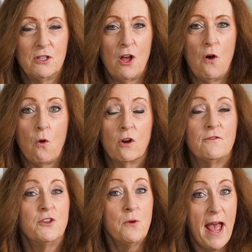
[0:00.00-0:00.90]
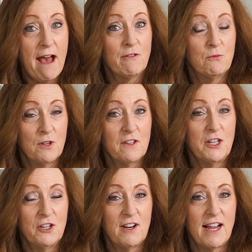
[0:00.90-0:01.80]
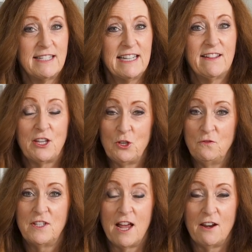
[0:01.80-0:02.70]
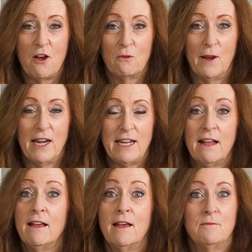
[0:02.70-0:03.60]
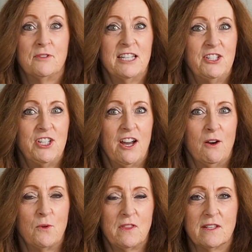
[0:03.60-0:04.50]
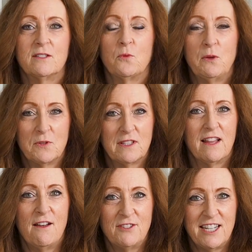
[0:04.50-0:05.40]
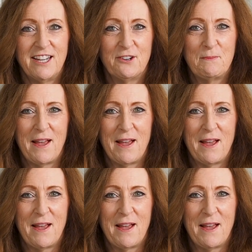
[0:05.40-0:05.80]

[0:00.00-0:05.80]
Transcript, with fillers: below or if you have a really good idea that you've done already, please share it with us. We would love to hear